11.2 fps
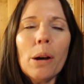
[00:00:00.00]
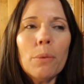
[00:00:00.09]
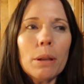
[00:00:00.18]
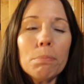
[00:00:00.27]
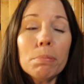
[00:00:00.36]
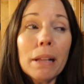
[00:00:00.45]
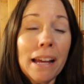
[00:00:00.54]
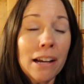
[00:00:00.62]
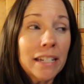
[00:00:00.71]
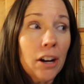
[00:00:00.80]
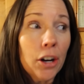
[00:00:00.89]
Well, we
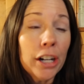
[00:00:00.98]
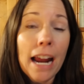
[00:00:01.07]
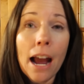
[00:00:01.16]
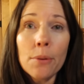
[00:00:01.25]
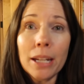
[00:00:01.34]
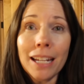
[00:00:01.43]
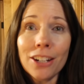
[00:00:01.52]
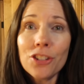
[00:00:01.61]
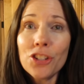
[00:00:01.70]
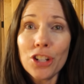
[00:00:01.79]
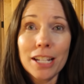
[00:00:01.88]
planned our
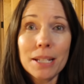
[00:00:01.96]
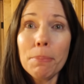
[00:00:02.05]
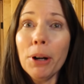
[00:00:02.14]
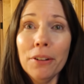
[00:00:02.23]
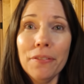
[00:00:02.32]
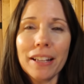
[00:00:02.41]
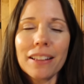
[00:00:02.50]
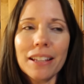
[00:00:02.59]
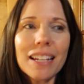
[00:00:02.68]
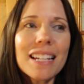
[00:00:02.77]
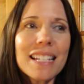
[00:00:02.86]
outing just
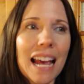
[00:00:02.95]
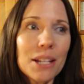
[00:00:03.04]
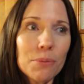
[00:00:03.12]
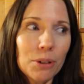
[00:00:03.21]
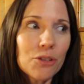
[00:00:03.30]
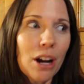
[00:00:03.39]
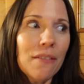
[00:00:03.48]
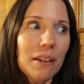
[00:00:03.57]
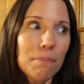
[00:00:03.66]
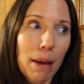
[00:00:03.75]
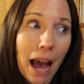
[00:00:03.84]
perfectly because as we were
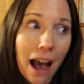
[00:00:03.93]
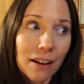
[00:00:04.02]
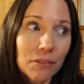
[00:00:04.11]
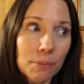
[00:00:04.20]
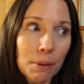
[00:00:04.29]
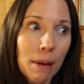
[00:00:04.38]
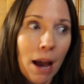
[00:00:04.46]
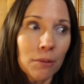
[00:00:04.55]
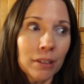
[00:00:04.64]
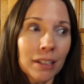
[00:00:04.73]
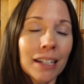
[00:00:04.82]
driving back from the
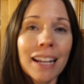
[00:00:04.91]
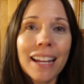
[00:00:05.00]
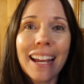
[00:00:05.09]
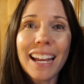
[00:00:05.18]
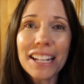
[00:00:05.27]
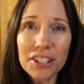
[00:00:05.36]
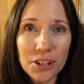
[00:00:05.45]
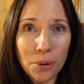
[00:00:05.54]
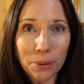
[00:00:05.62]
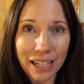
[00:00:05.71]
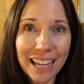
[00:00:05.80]
mountain, it's
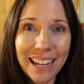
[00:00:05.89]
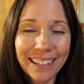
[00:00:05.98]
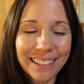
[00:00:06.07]
snowing